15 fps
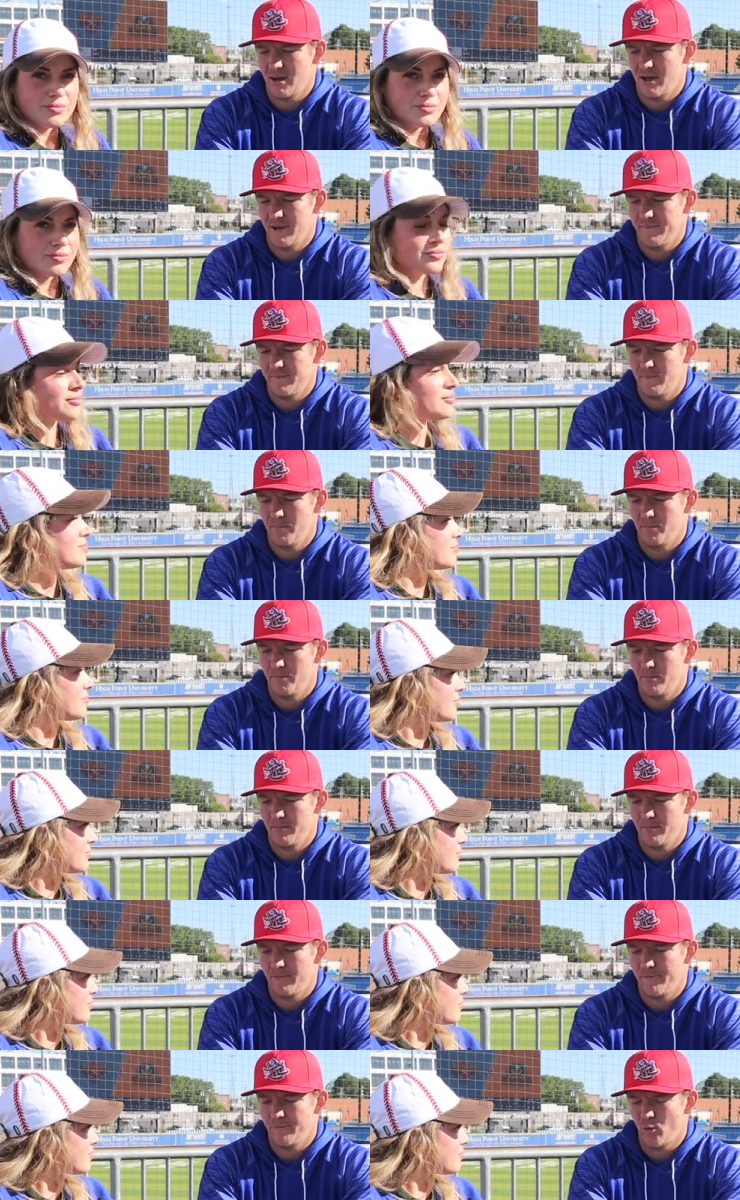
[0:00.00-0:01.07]
Speaker 1: my
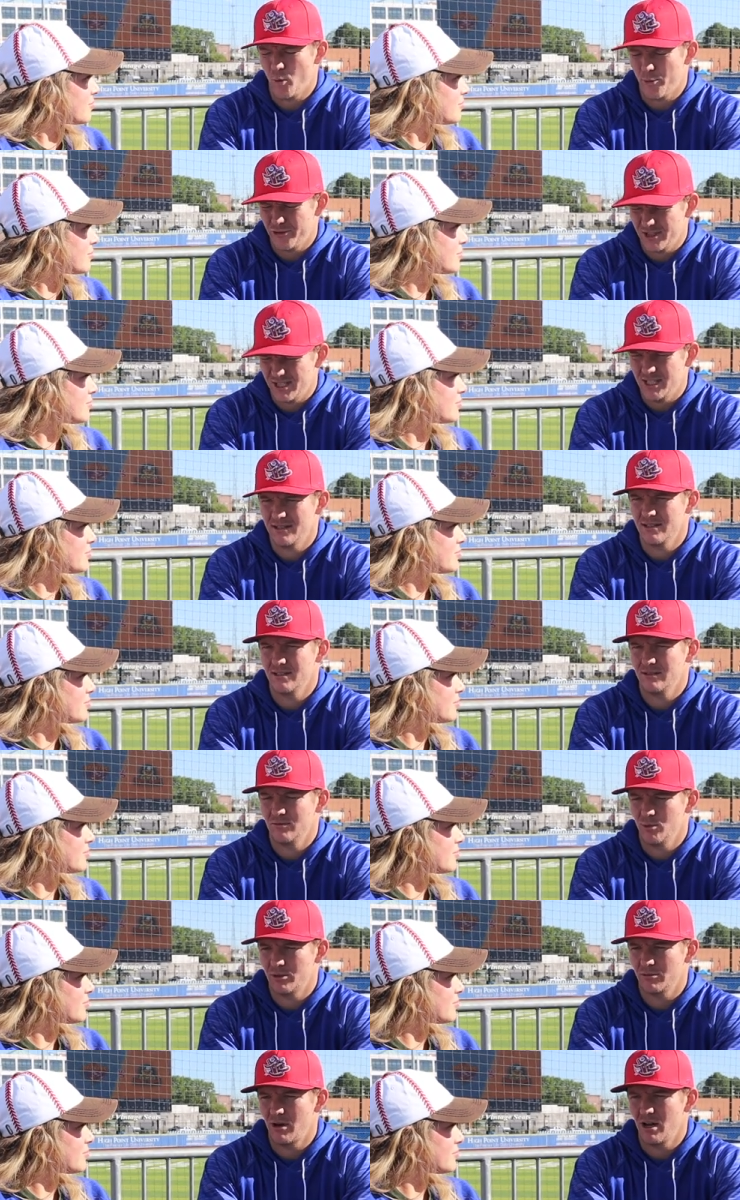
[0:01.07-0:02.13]
fourth season
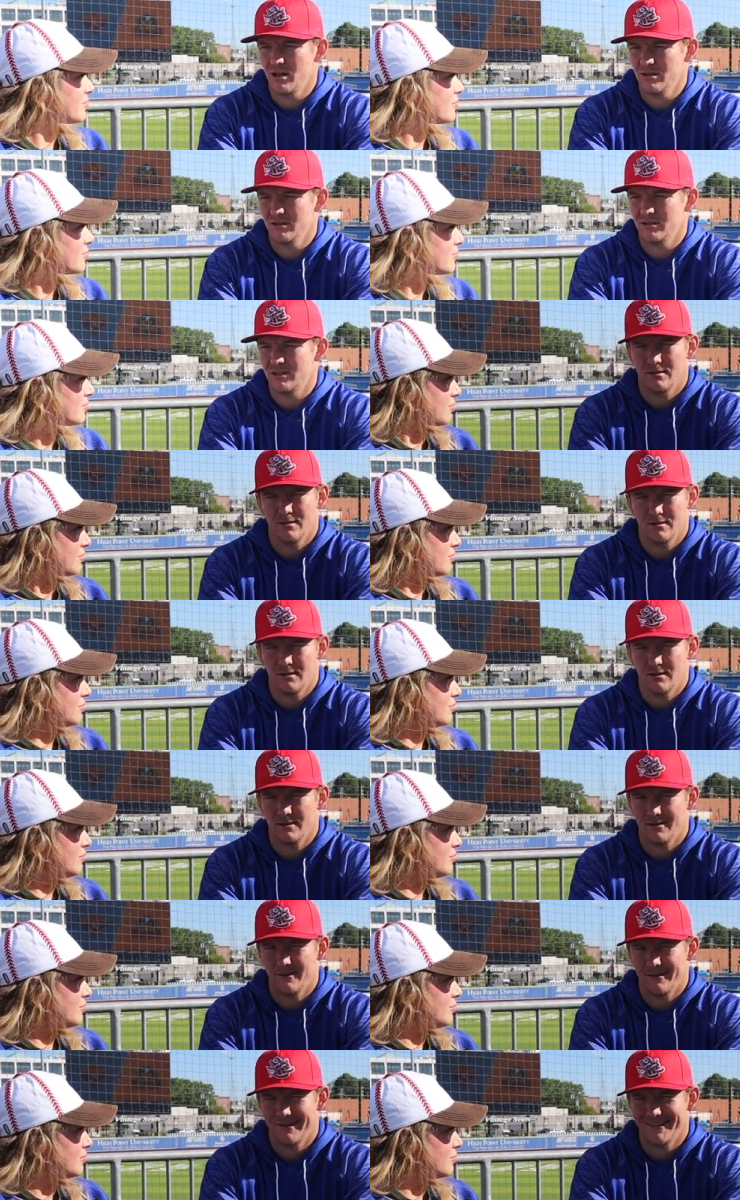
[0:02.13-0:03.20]
with the Rockers. I think,
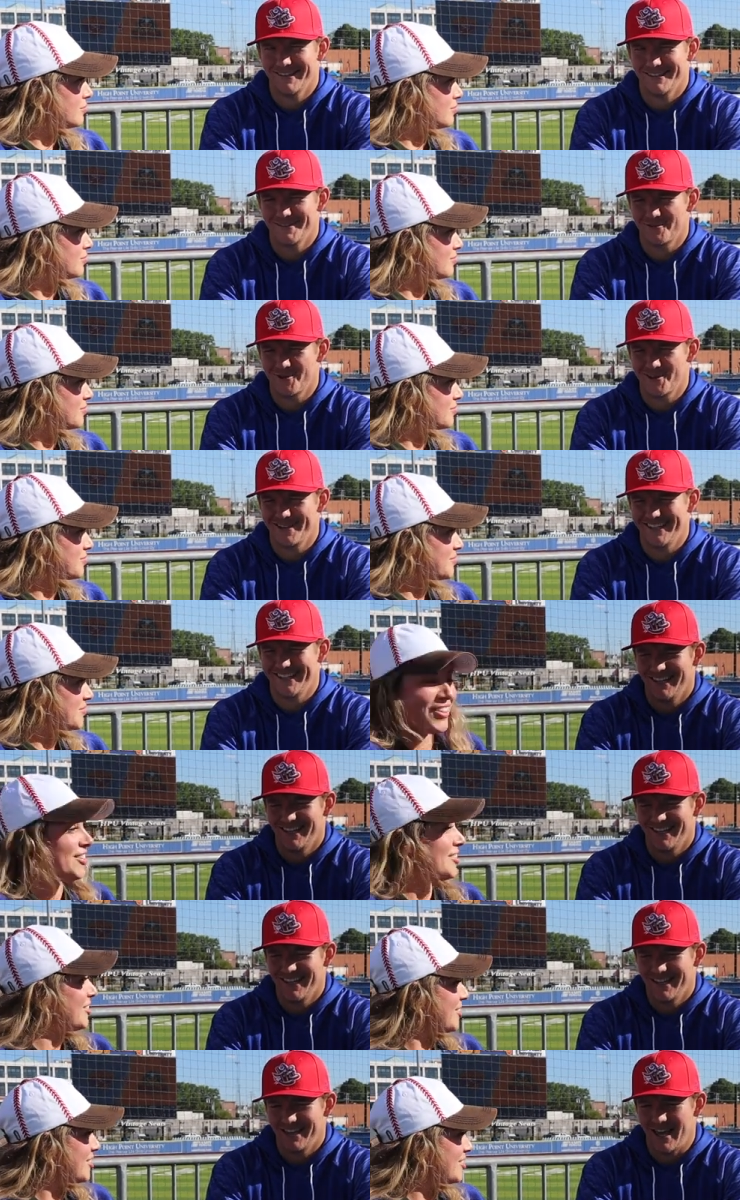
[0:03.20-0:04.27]
I think that's right.
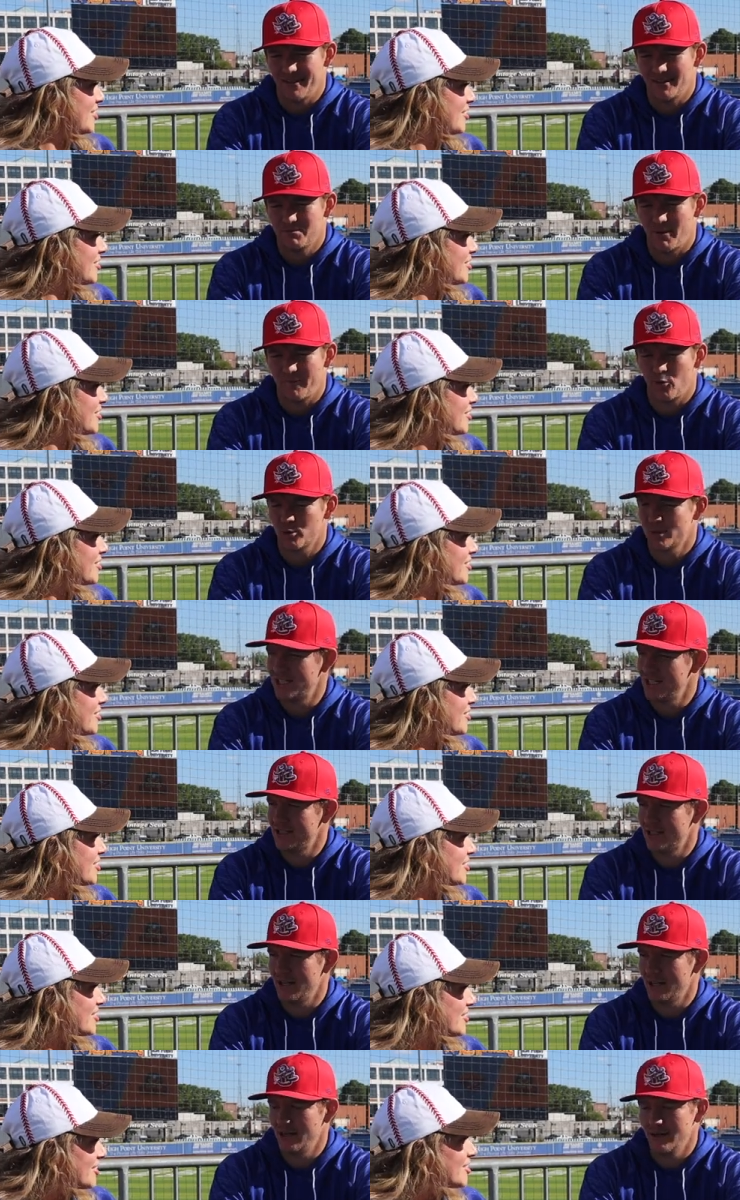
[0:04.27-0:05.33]
Yeah, this is my fourth
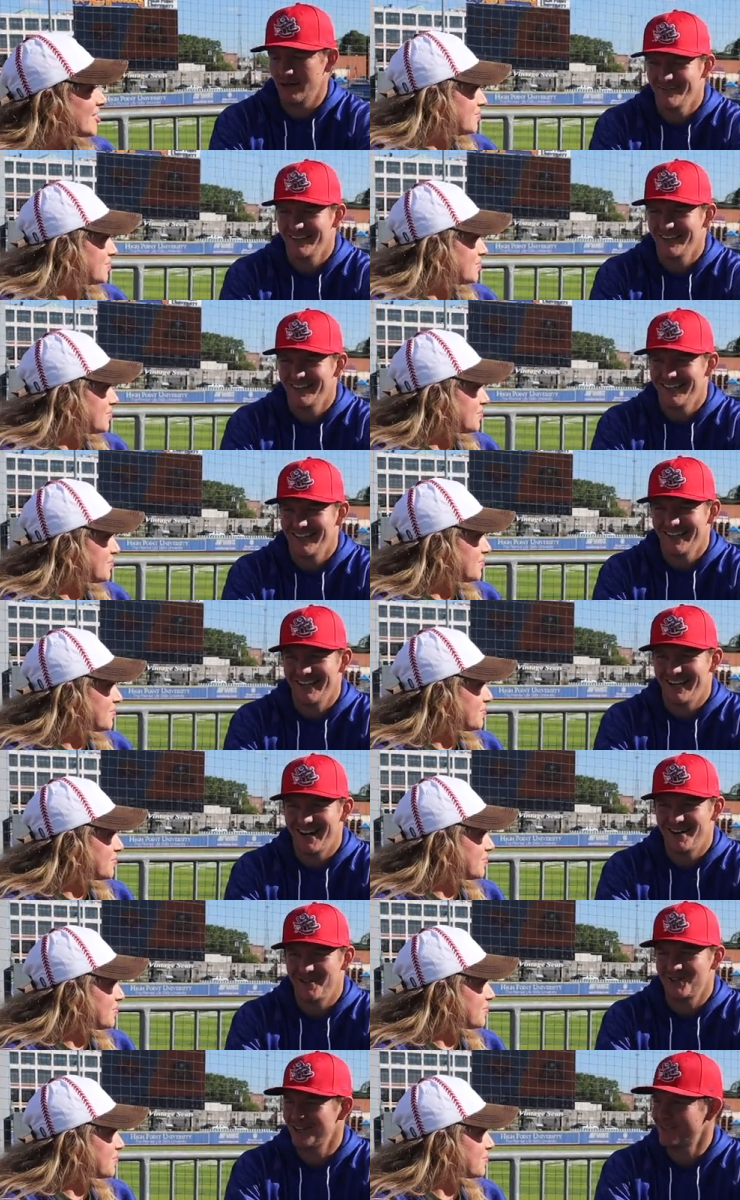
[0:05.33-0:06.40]
season here. I
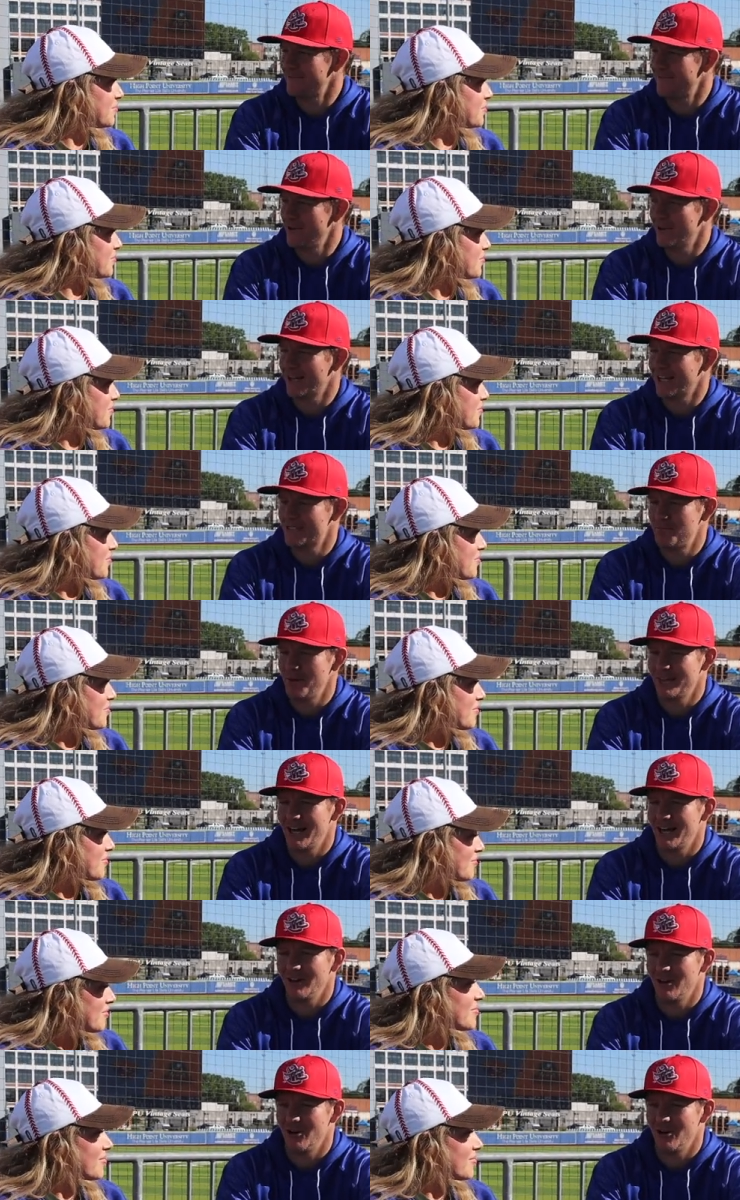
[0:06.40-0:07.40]
don't know, it doesn't feel like it's been that